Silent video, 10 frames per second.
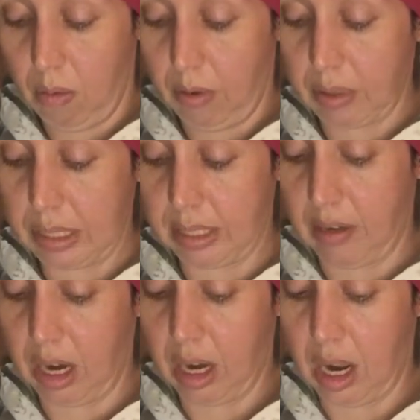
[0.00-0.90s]
Five, six,
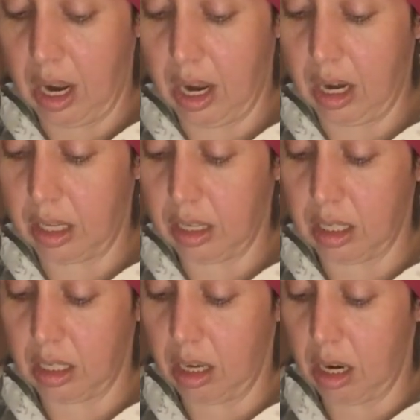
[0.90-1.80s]
seven, eight, nine, a
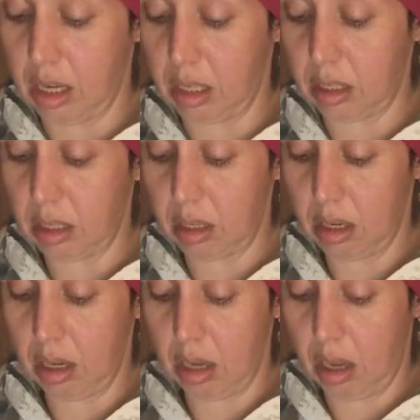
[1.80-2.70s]
Sagittarius.
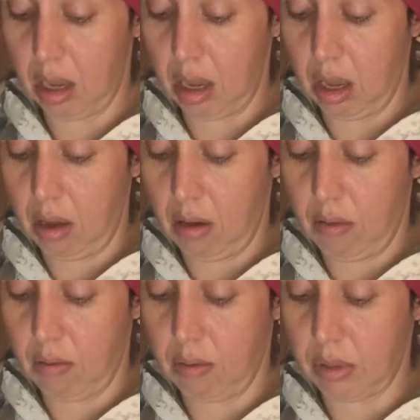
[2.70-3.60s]

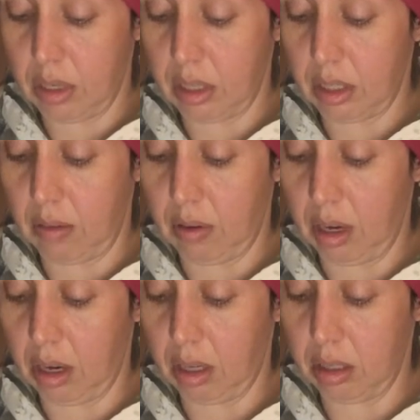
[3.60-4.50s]
Six, seven,
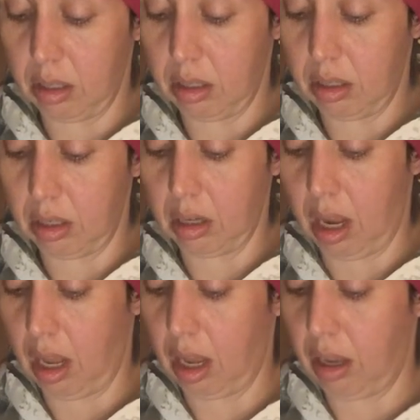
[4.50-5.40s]
eight, nine, ten,
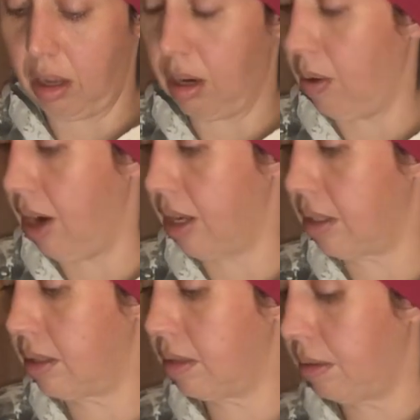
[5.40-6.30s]
uh, an Aquarius.